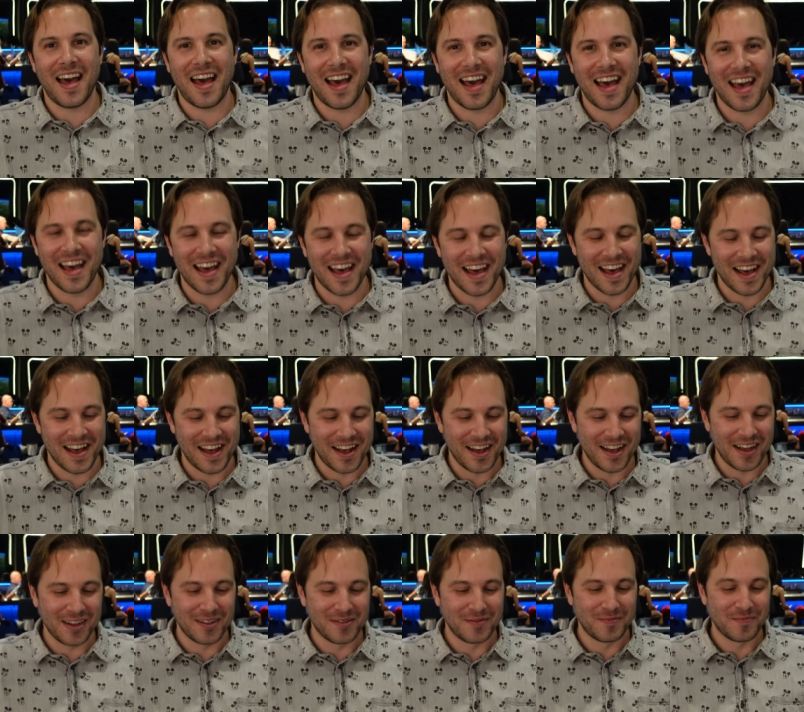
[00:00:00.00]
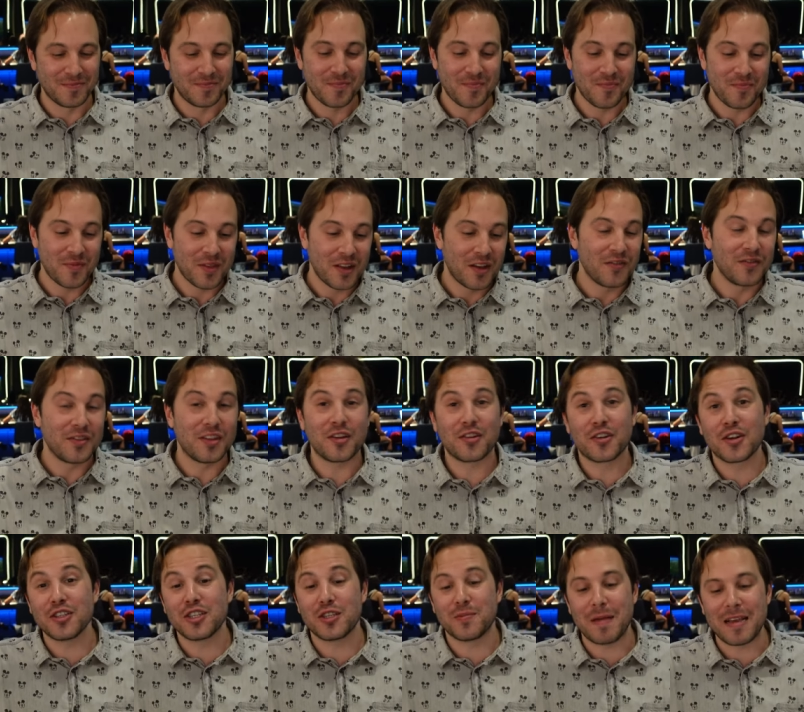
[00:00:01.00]
gonna beat New York. They're
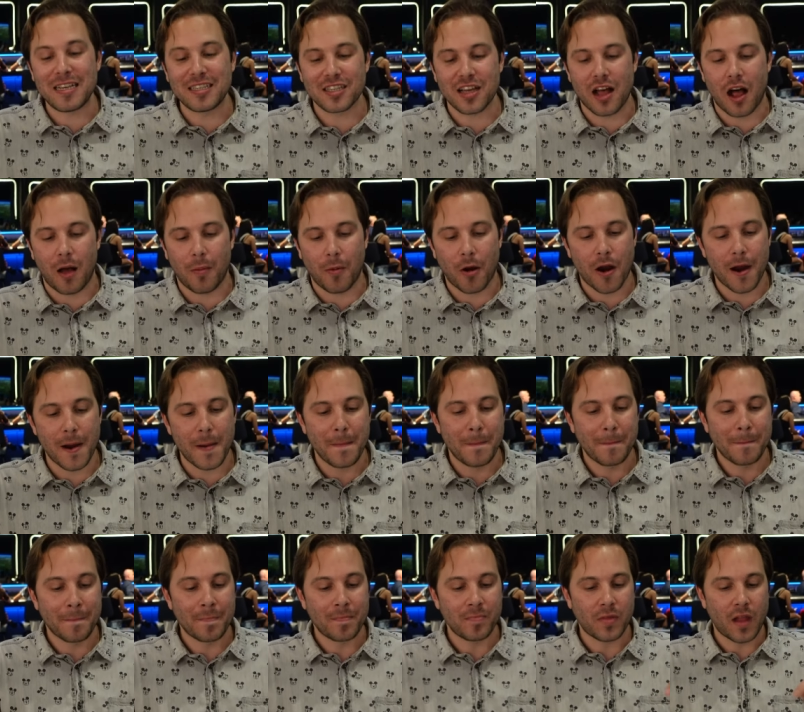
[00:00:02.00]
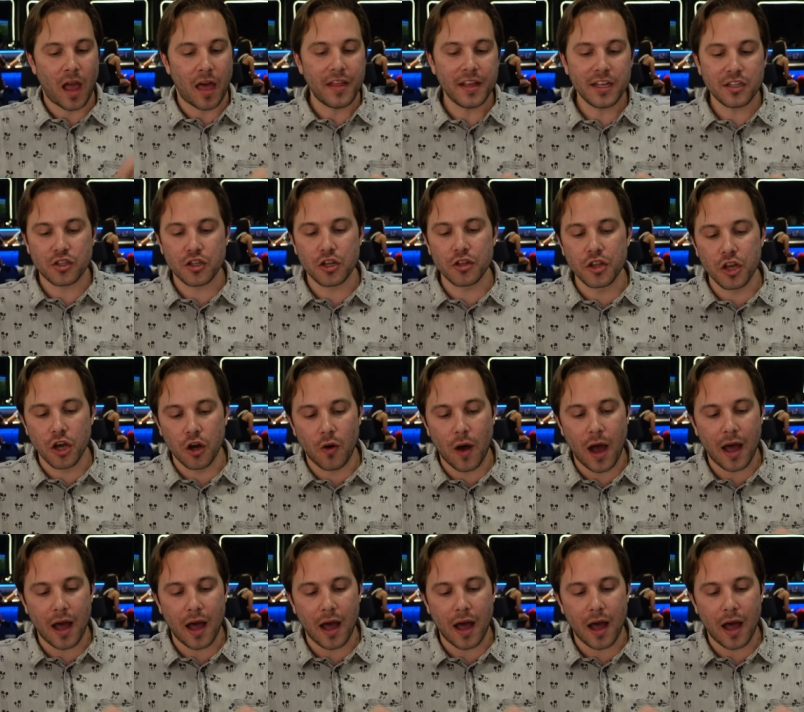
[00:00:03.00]
good space calamari. I think it's good though.